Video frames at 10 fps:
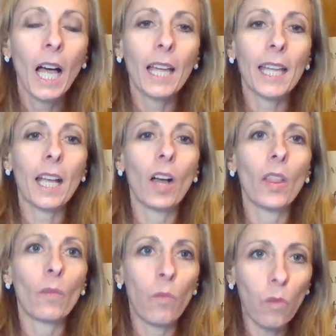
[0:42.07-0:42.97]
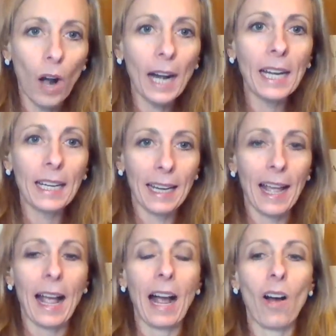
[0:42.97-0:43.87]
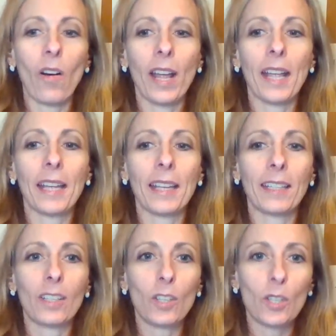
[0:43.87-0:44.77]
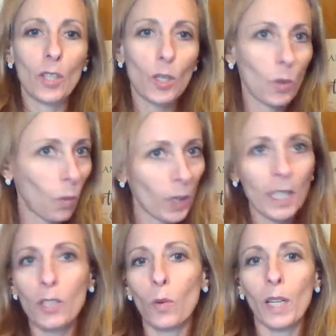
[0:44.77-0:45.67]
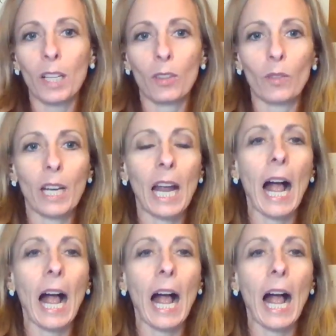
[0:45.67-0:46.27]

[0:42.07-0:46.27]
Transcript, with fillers: Like right now in 2023,